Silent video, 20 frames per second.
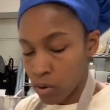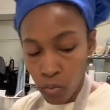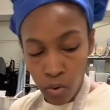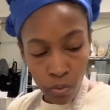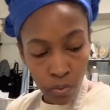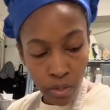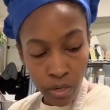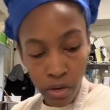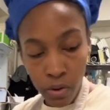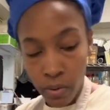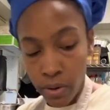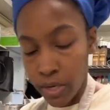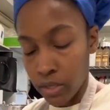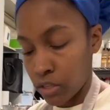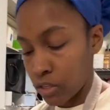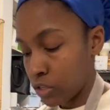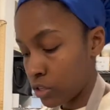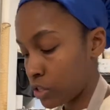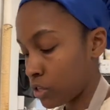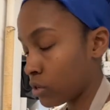what we're going
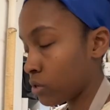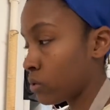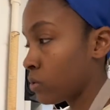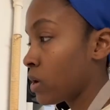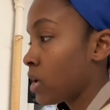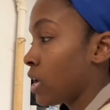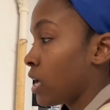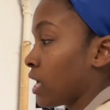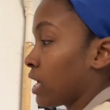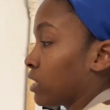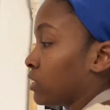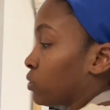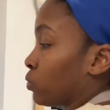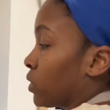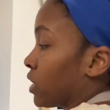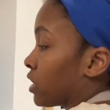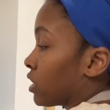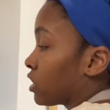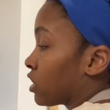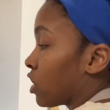to do is
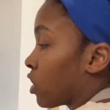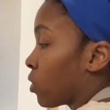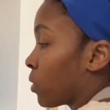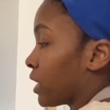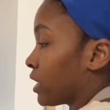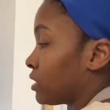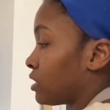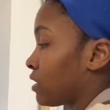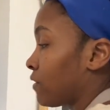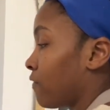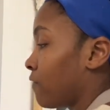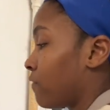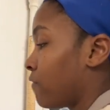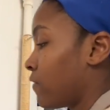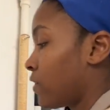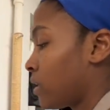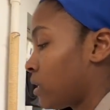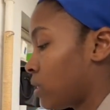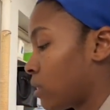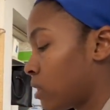we are going to
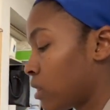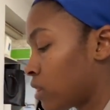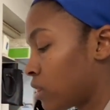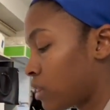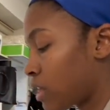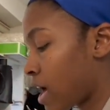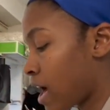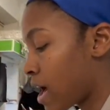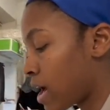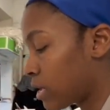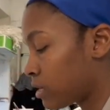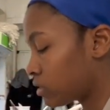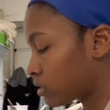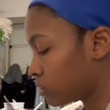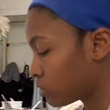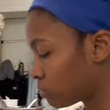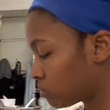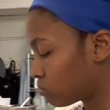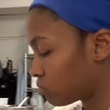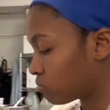fill that
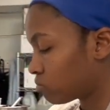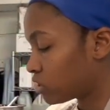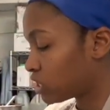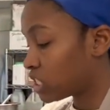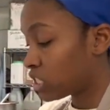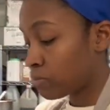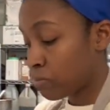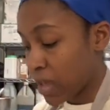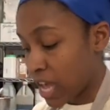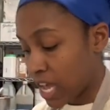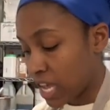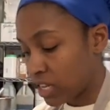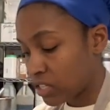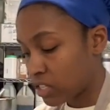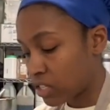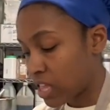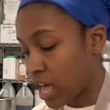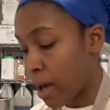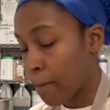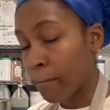space,
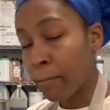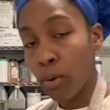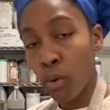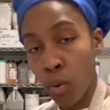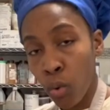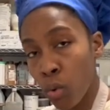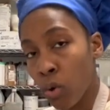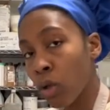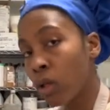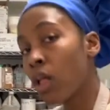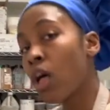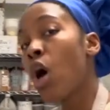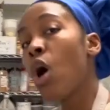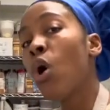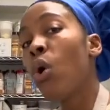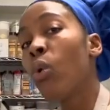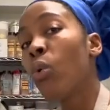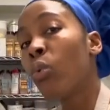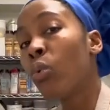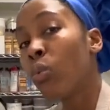that pool,
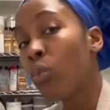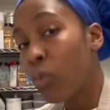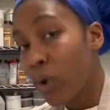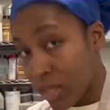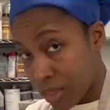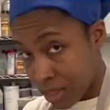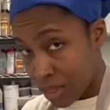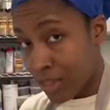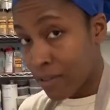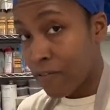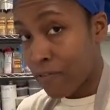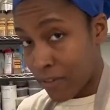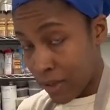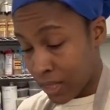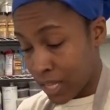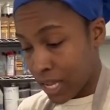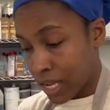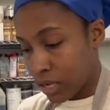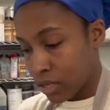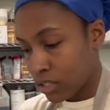with the filling.
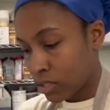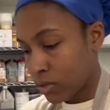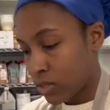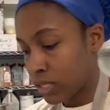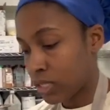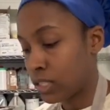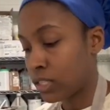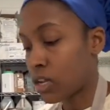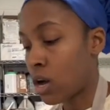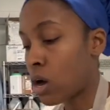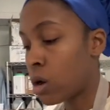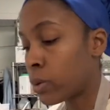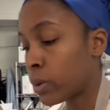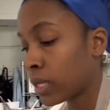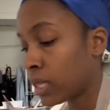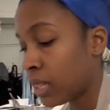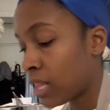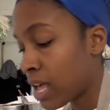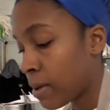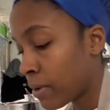So this is our
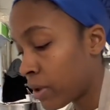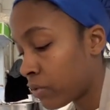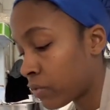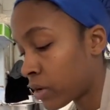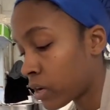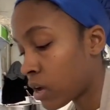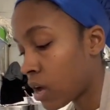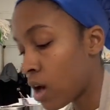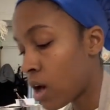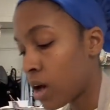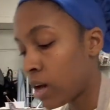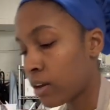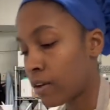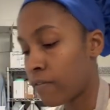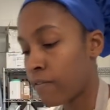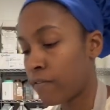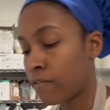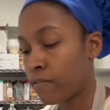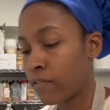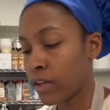lemon ricotta
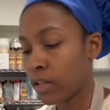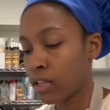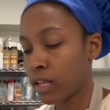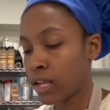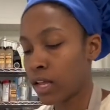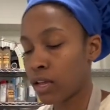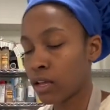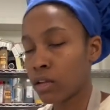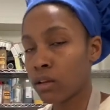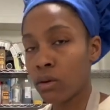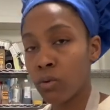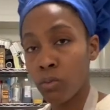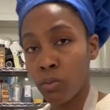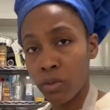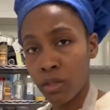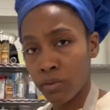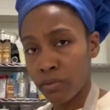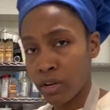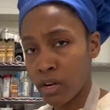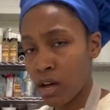filling,
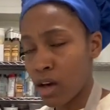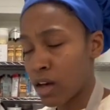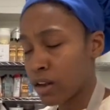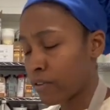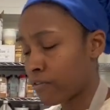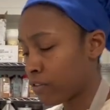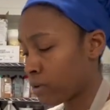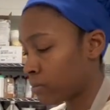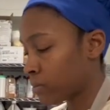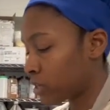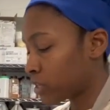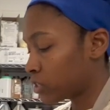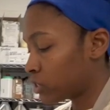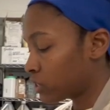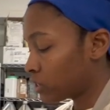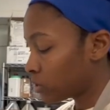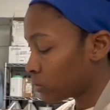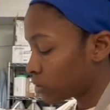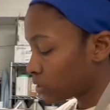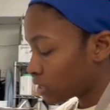the ricotta from
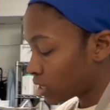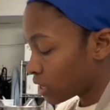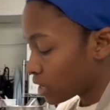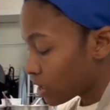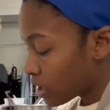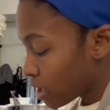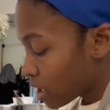Lartusi,